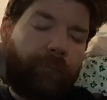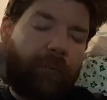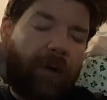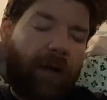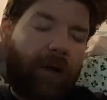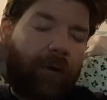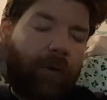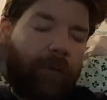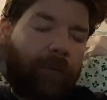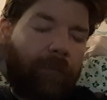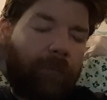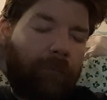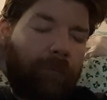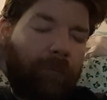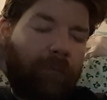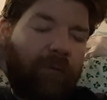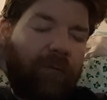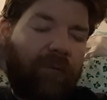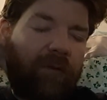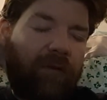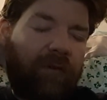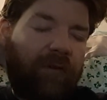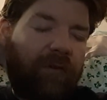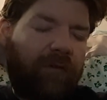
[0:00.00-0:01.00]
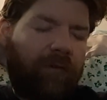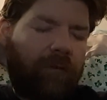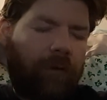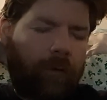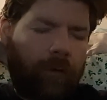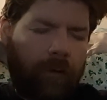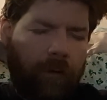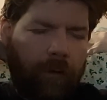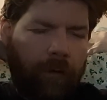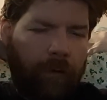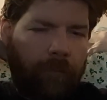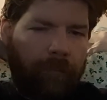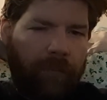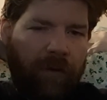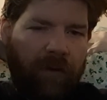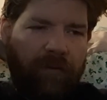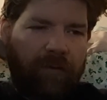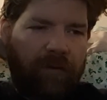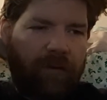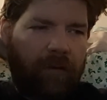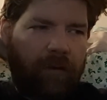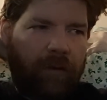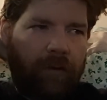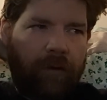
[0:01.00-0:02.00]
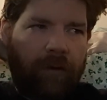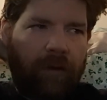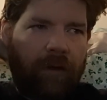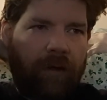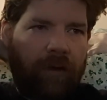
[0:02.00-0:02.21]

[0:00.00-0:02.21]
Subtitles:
how the movie started, basically,